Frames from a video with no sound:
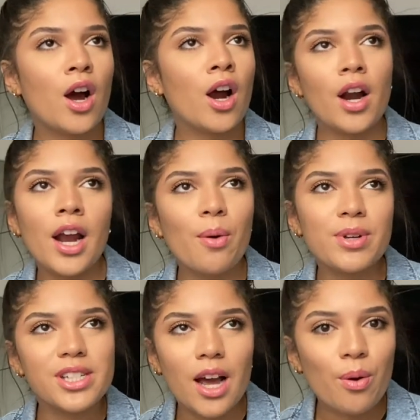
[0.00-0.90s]
her hair
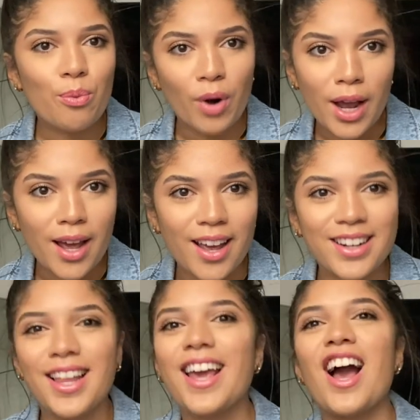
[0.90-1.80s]
was not
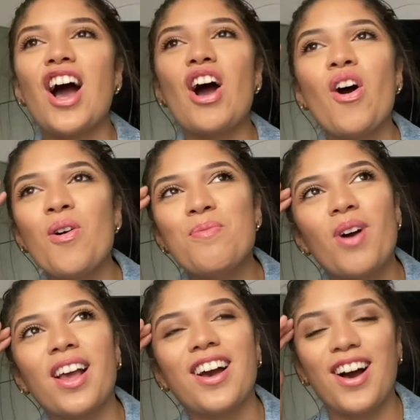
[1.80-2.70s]
red. Like, oh
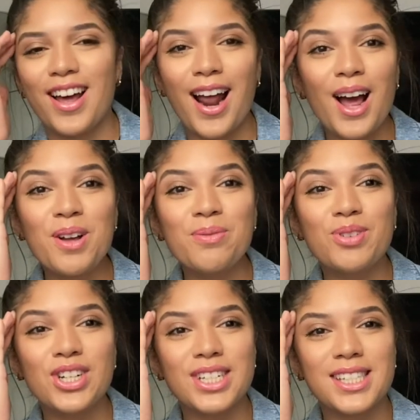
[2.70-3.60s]
my God, I'm
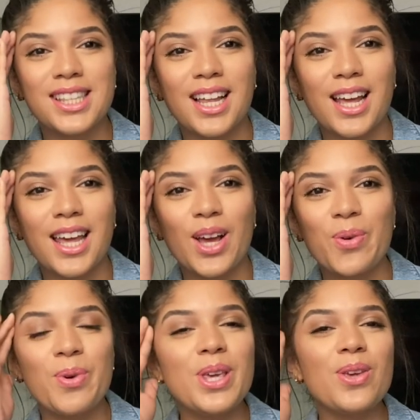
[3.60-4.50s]
just like,
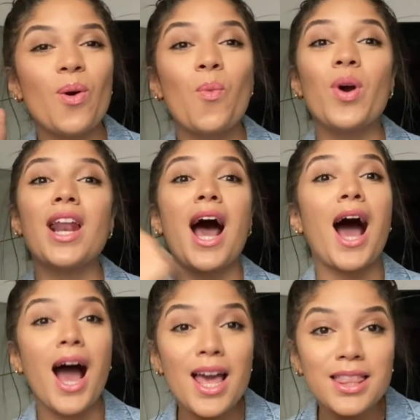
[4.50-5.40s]
when
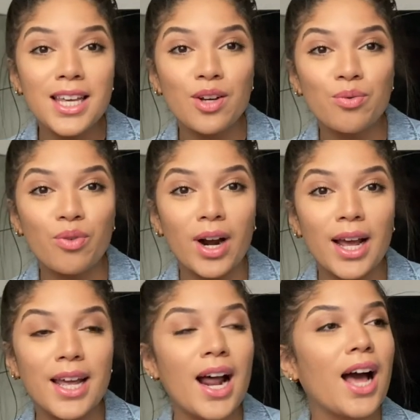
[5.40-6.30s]
I think of
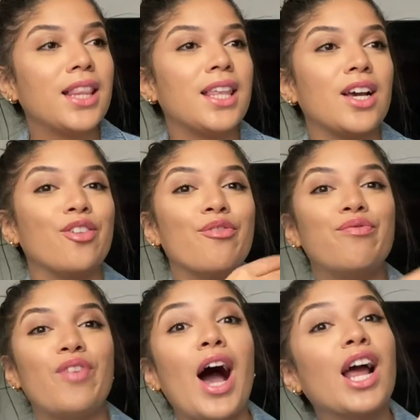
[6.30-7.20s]
red, I think of
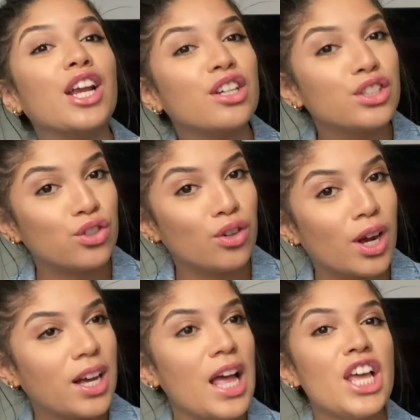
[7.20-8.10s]
fire
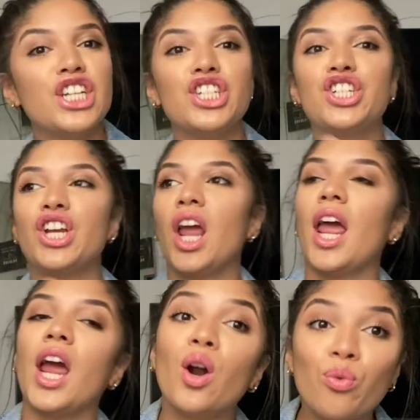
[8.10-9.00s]
truck,
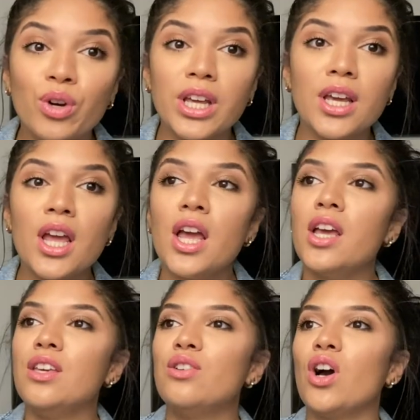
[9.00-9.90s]
cherry.
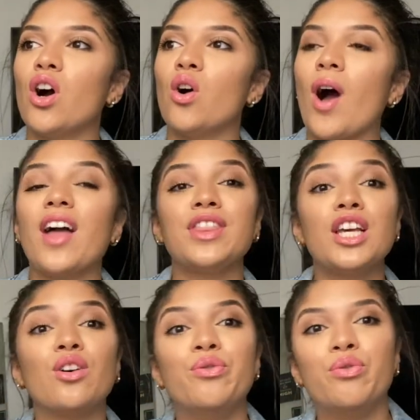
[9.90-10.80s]
You know, I think
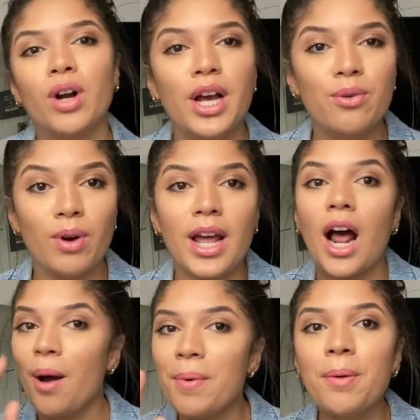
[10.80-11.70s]
of red, red.
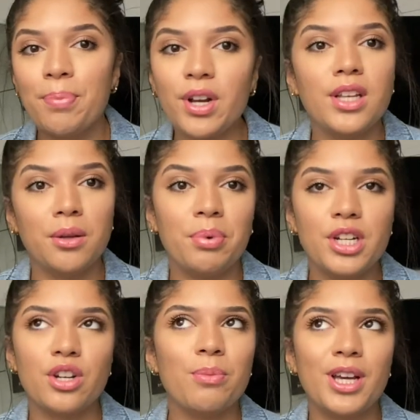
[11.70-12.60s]
I'm gonna put it in the
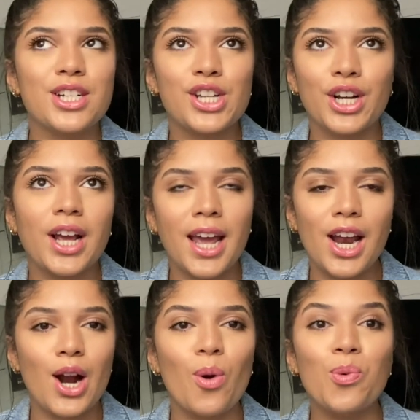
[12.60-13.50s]
picture because her
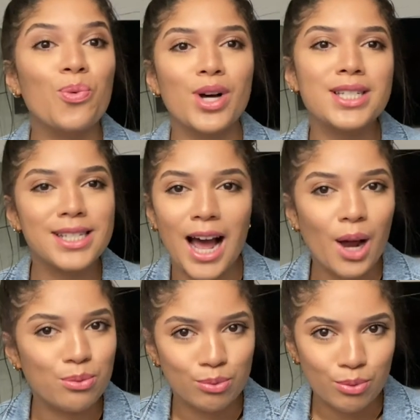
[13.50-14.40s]
hair was
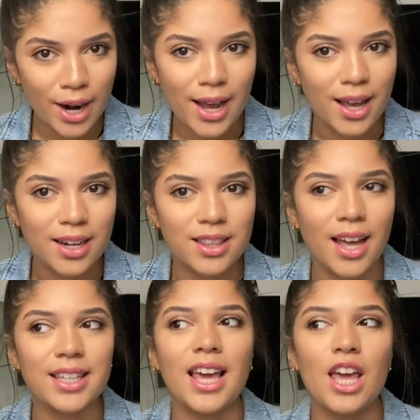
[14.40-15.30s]
not red.
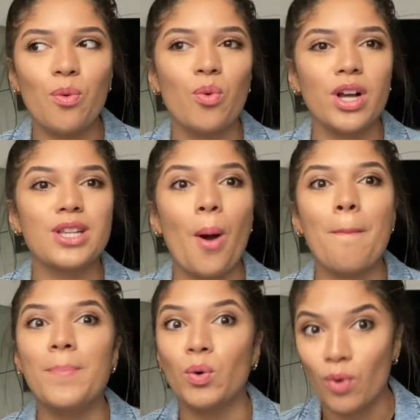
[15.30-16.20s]
Like, it was
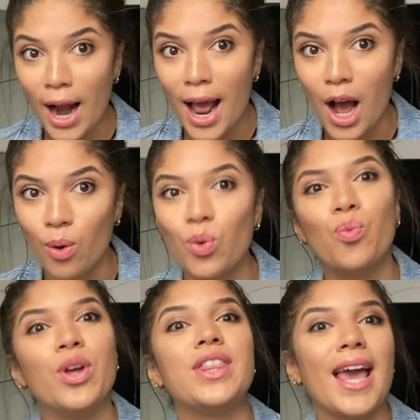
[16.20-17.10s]
brown
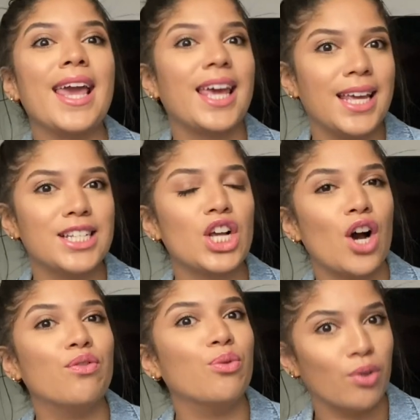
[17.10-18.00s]
with a hint
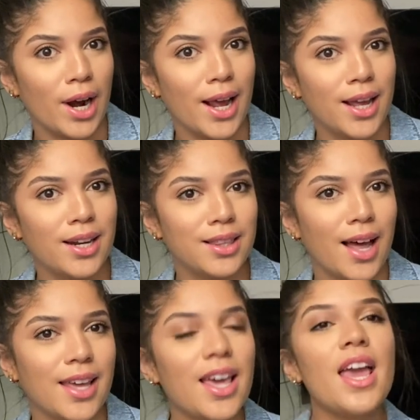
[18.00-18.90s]
of red.
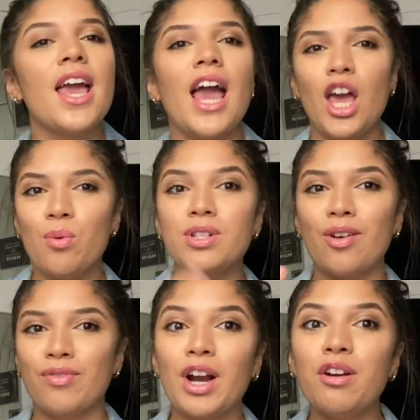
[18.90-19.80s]
Like, it was
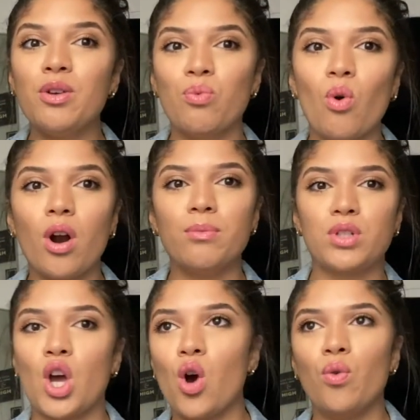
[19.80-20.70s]
a very warm
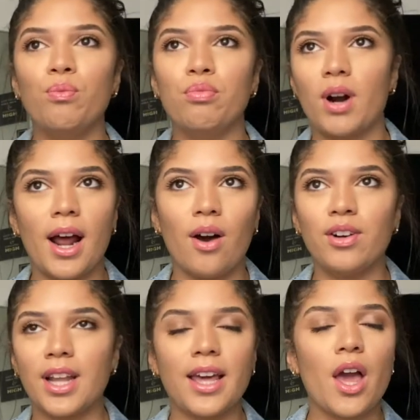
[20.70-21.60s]
tone
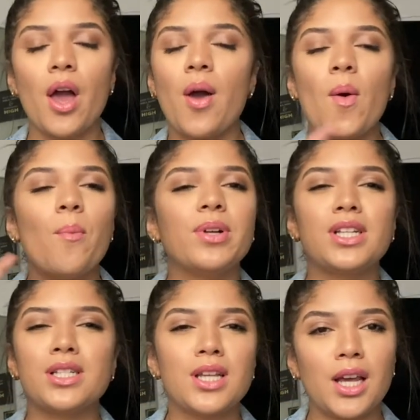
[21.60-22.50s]
brown. Like, but
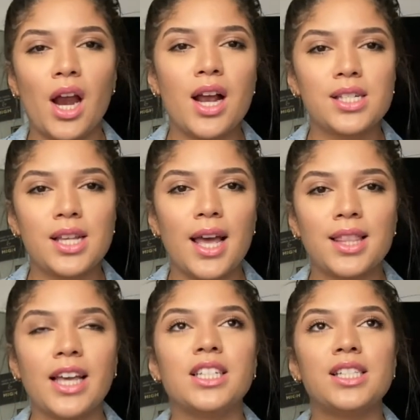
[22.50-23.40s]
to sit here and say,
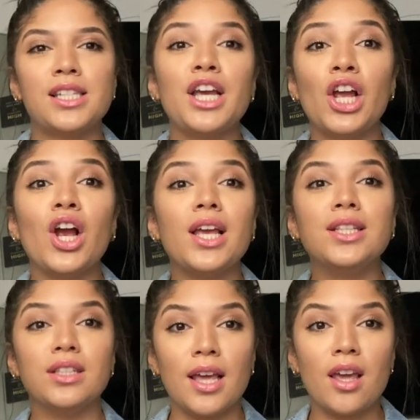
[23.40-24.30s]
like, to sit here
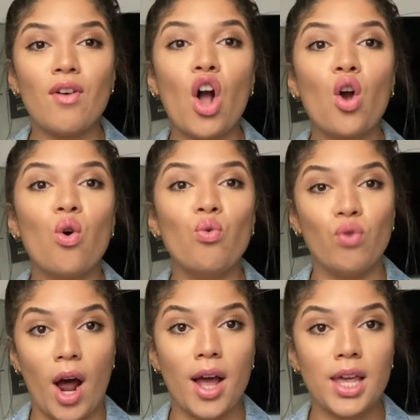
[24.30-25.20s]
and leave
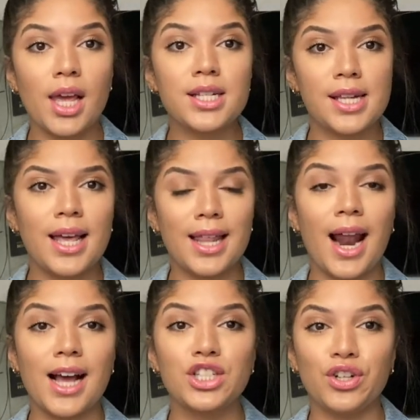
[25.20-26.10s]
crying saying that
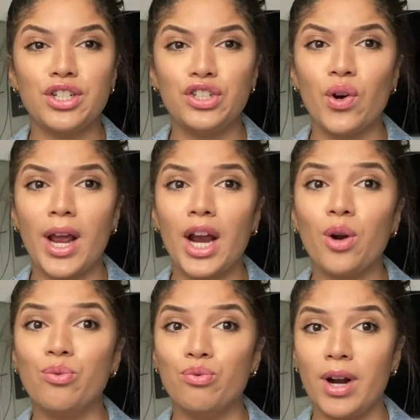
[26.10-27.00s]
I turned your hair
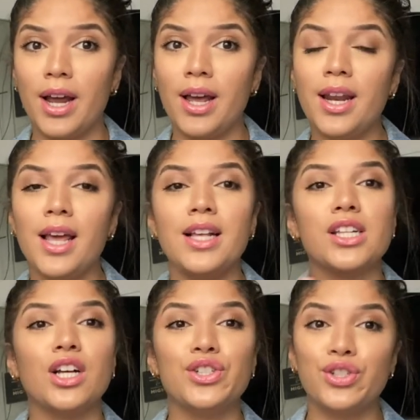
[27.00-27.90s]
red is
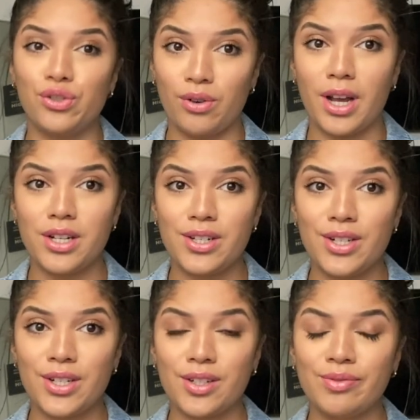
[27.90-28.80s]
a
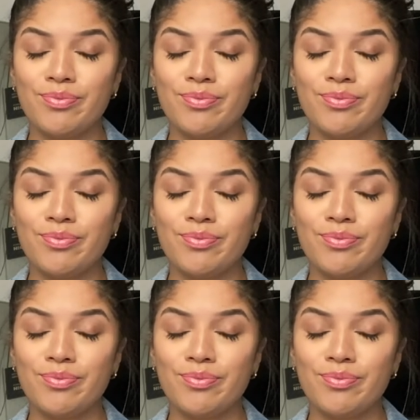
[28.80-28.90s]
stretch.